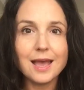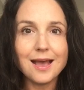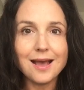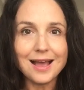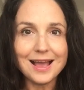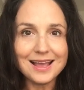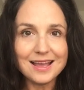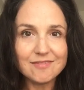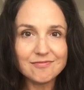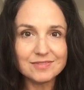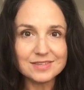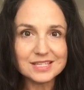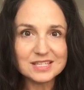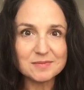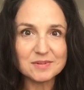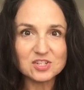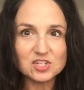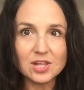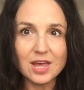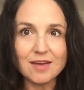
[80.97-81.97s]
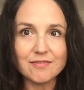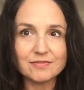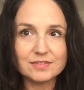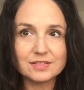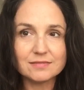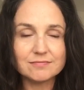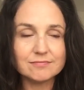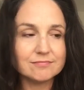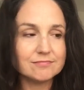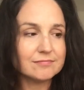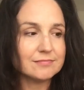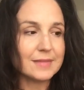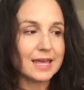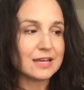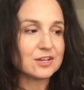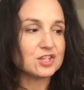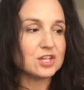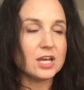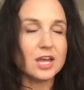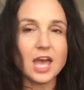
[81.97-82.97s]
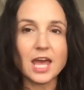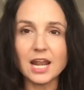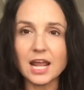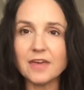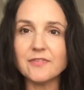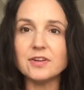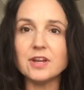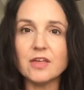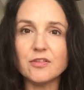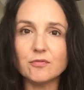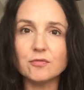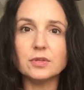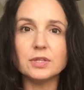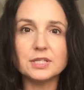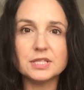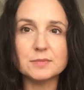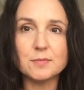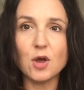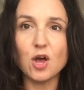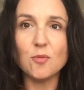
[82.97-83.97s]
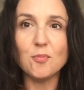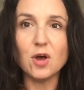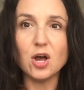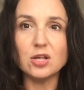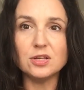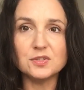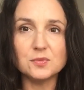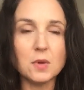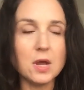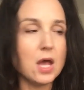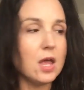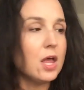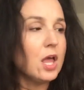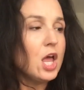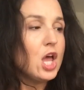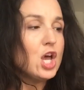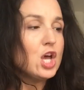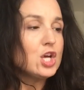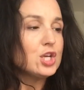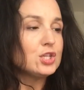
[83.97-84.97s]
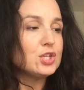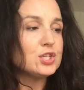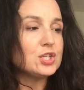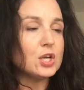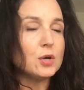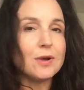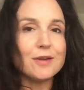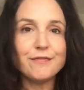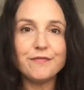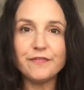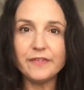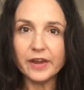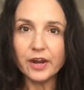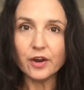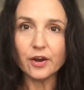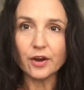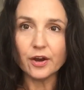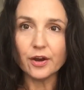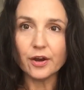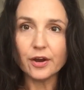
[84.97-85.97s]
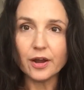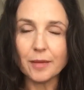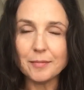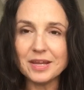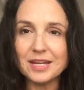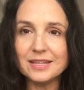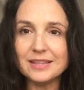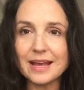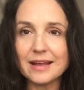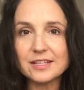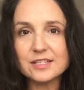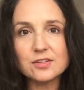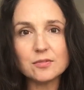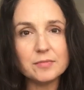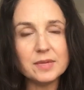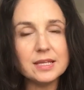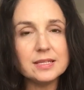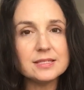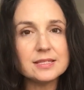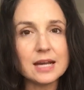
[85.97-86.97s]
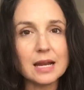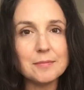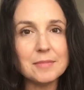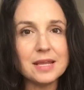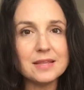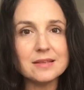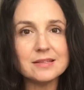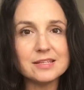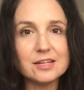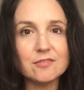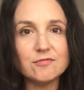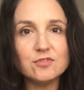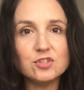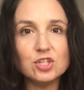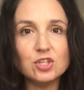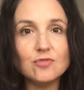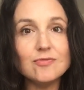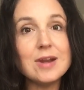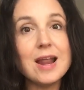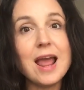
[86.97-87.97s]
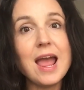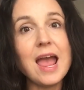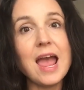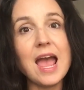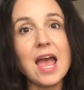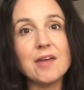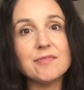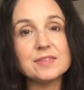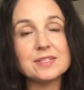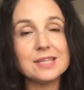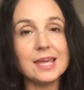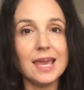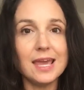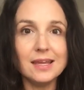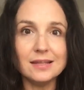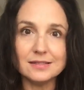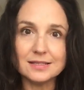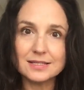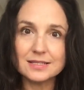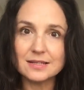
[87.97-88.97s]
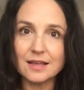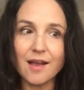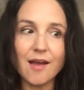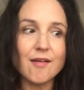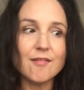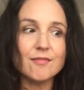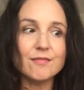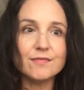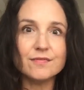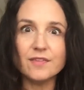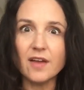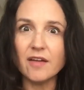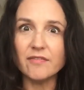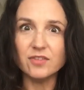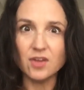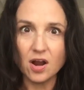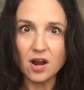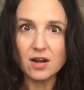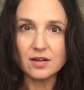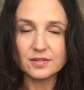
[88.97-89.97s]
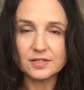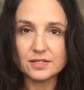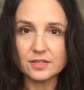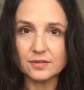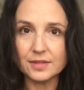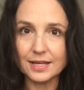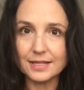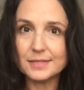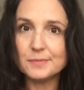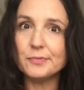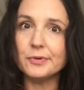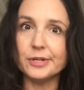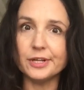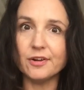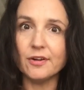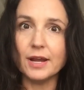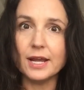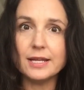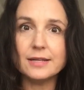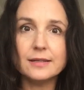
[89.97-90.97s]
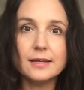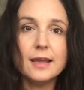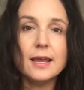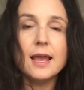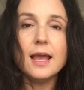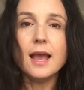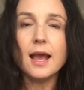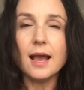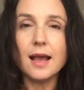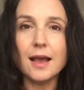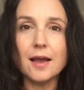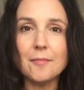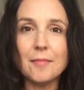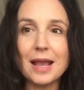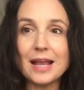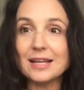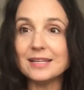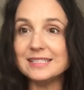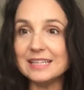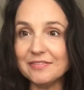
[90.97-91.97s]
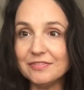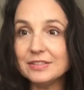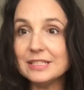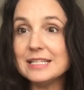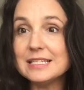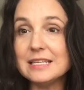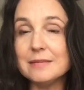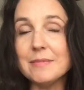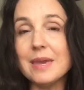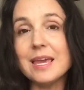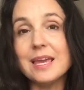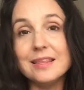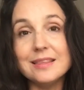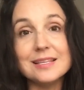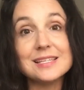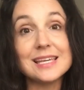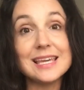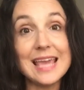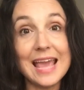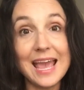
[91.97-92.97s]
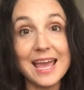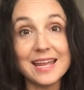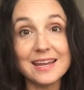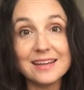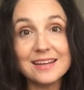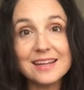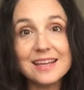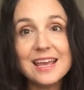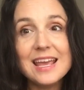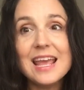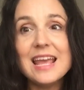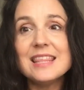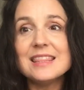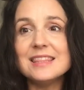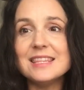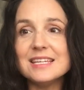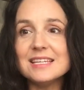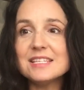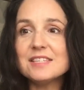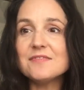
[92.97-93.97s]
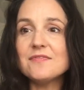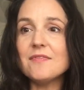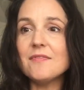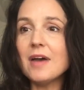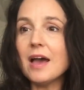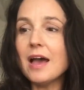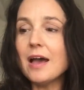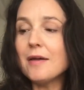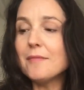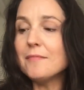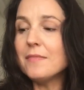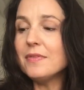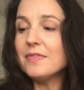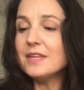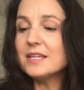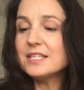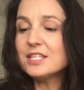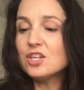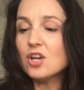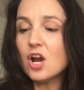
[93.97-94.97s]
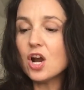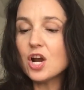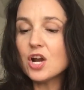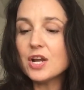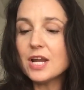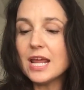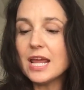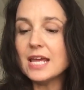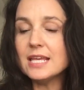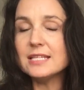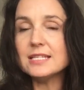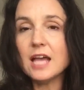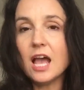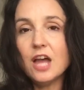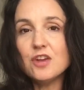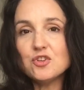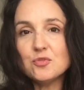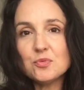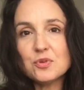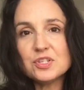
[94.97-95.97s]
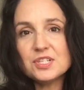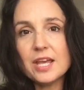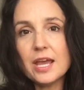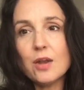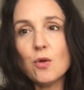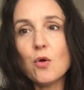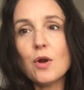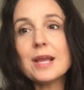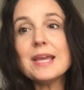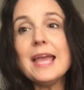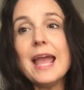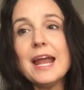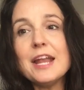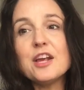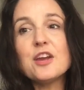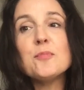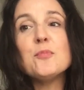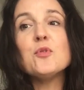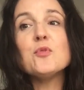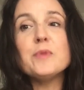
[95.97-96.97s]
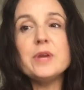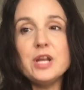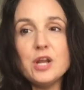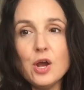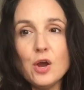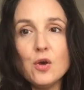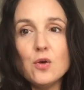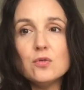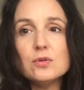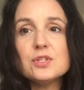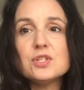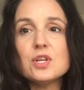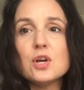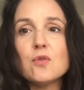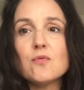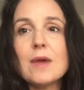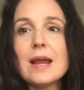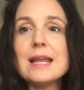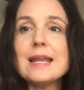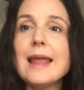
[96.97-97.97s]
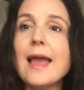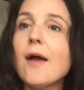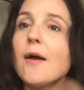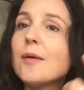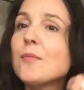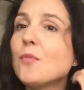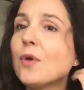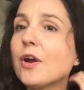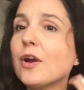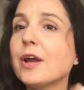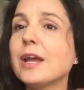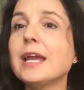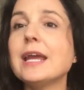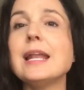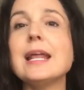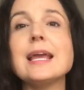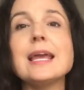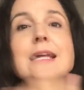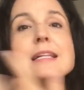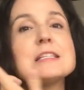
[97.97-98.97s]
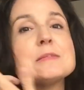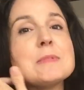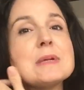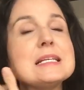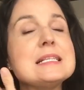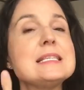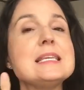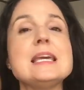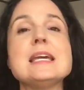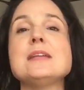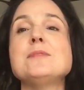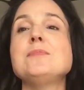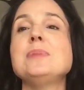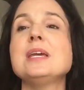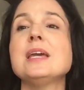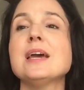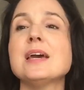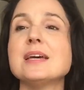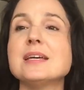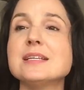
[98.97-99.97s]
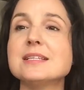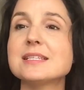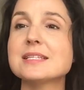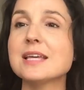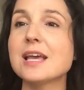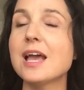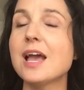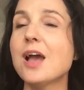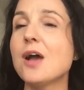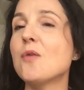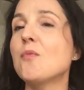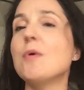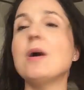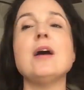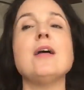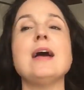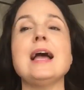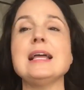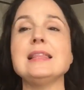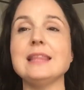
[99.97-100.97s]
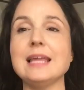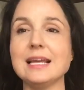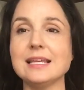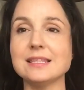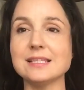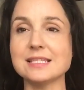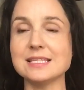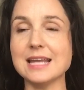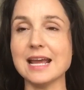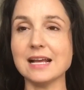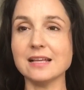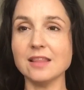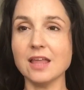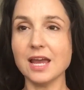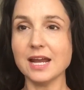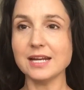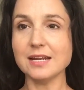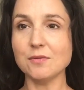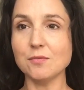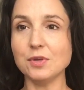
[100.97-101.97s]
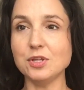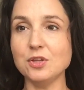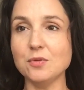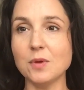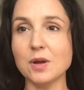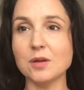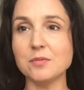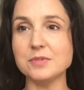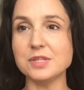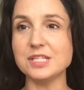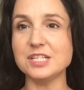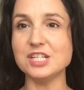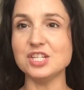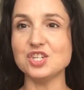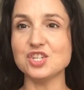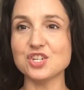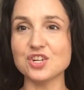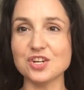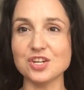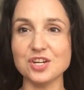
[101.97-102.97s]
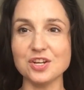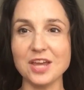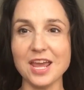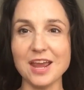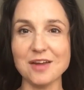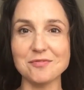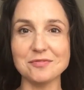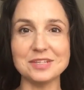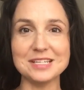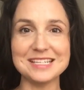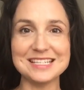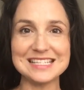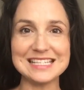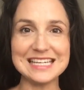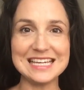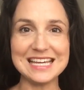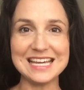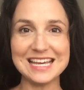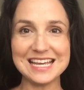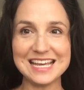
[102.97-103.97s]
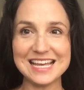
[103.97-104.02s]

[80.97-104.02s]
I have this much left. Actually, and I have another really small ball as well. So I figure, I mean, that means that I made this out of 2.5 skeins of yarn. So that's pretty great. I could definitely see making this again. This yarn is 100% organic merino. So right now I'm wearing it against my skin because, well, I like this neckline, and when you wear it with a t-shirt, you can't really see